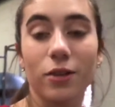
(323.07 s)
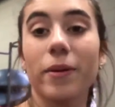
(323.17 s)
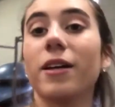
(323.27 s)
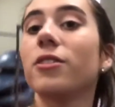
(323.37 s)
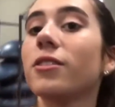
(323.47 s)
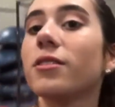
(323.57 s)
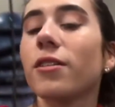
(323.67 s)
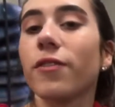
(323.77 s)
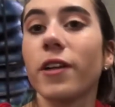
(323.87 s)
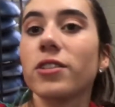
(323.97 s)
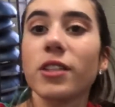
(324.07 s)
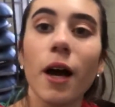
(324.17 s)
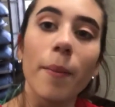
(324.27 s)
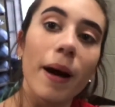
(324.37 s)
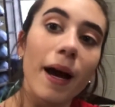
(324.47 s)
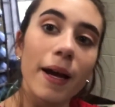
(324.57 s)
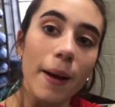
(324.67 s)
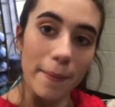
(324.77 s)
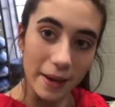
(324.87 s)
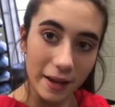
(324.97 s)
so Paige is finishing up my
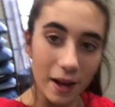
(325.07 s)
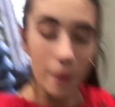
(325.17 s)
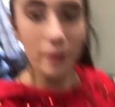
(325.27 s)
makeup